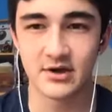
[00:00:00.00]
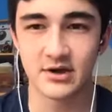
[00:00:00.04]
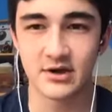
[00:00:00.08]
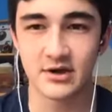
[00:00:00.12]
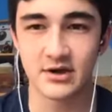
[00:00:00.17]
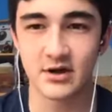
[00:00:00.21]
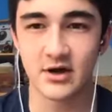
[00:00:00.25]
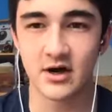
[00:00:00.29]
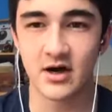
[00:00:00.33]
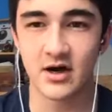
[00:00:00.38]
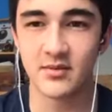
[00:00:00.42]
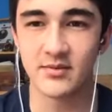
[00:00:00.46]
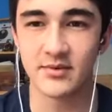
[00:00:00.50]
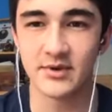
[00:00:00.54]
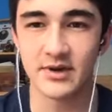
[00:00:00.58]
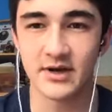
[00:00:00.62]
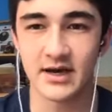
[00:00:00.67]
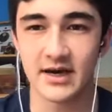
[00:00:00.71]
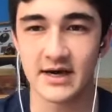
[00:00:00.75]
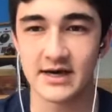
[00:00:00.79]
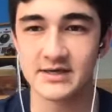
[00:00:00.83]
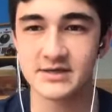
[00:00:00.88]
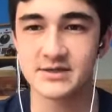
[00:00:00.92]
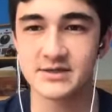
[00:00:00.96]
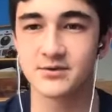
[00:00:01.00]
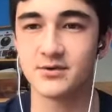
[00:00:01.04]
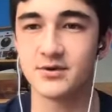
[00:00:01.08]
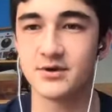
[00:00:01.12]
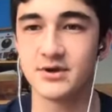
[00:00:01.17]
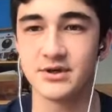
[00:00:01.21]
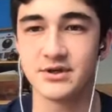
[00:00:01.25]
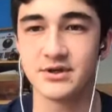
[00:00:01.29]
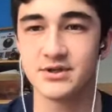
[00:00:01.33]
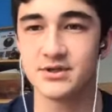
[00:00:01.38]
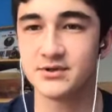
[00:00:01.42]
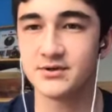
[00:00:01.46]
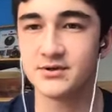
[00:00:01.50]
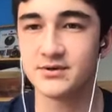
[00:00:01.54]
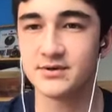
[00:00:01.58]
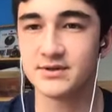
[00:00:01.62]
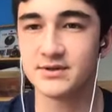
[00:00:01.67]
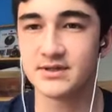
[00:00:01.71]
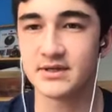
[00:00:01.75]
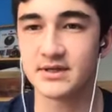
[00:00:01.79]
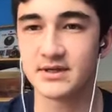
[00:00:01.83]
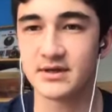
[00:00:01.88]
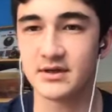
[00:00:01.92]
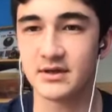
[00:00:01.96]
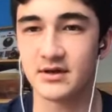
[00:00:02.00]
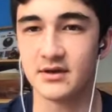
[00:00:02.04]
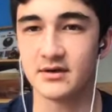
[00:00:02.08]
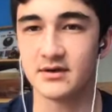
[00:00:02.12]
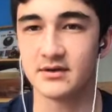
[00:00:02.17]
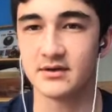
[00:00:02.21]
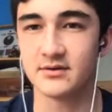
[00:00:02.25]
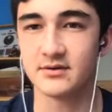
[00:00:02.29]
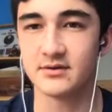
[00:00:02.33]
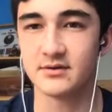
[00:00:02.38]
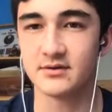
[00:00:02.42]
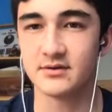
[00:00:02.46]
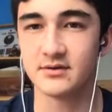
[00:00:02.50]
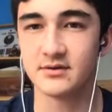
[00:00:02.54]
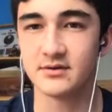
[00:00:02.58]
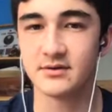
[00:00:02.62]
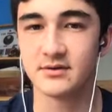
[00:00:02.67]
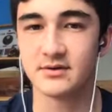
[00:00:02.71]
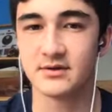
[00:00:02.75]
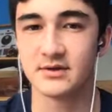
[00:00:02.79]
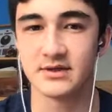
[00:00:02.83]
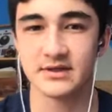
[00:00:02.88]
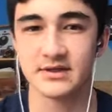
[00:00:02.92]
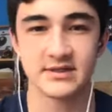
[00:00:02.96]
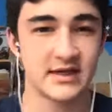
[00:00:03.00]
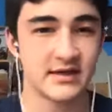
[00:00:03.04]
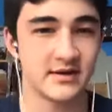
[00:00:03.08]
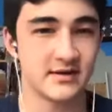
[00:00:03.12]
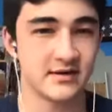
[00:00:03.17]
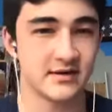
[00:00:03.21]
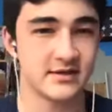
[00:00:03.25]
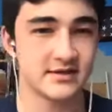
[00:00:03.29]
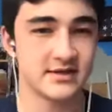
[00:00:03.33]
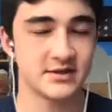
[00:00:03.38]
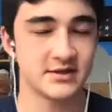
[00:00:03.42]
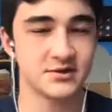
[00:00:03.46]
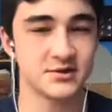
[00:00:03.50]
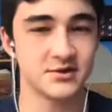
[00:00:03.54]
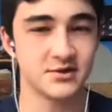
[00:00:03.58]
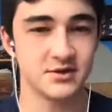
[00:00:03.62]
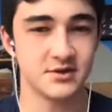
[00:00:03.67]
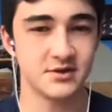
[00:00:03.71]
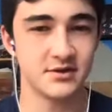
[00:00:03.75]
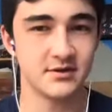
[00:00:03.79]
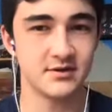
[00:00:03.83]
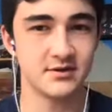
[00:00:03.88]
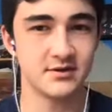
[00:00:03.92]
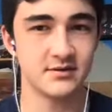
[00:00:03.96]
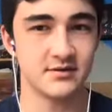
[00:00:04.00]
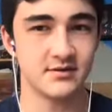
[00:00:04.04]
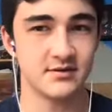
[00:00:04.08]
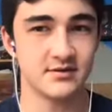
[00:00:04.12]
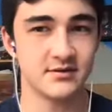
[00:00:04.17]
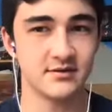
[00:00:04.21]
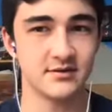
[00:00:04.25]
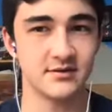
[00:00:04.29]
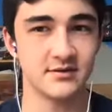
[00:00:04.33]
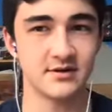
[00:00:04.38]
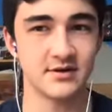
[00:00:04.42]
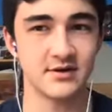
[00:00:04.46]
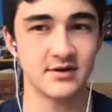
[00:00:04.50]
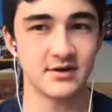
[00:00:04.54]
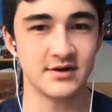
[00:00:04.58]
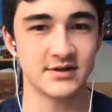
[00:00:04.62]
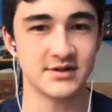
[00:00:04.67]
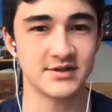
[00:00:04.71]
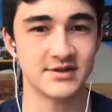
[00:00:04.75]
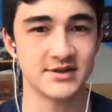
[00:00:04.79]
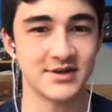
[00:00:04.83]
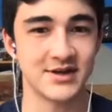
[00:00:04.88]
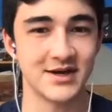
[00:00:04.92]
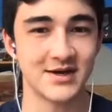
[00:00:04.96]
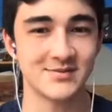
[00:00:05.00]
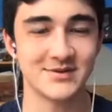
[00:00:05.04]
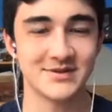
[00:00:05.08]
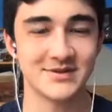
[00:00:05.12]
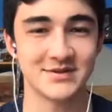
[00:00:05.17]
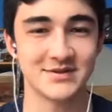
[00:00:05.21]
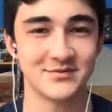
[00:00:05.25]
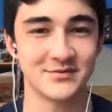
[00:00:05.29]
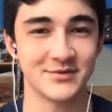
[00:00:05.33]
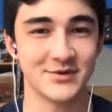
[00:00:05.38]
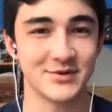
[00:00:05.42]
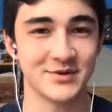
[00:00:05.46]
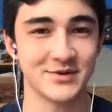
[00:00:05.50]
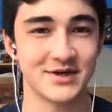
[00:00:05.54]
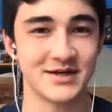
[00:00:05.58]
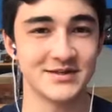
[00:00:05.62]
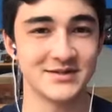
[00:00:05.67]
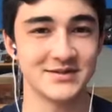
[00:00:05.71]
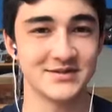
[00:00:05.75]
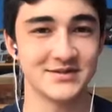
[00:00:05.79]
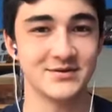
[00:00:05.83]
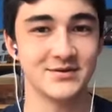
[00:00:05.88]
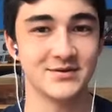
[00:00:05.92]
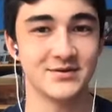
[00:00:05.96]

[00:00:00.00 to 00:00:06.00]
common high school issues, and is that essentially a synopsis of what you guys do?